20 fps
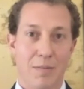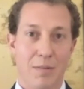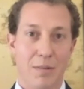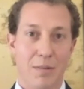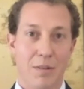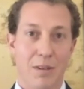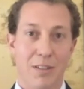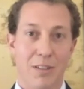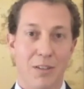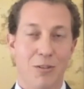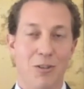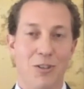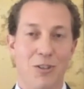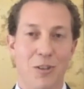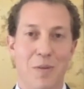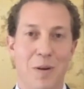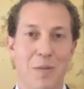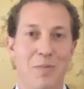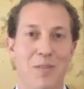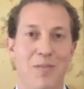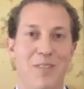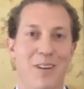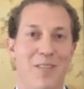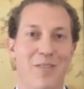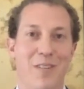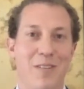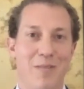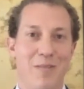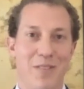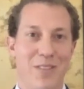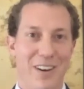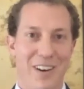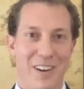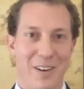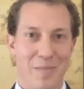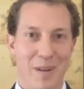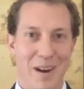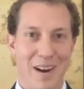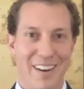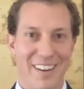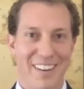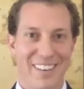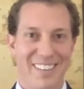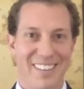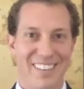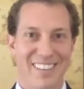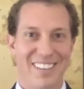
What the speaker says: usually people have never even thought about it.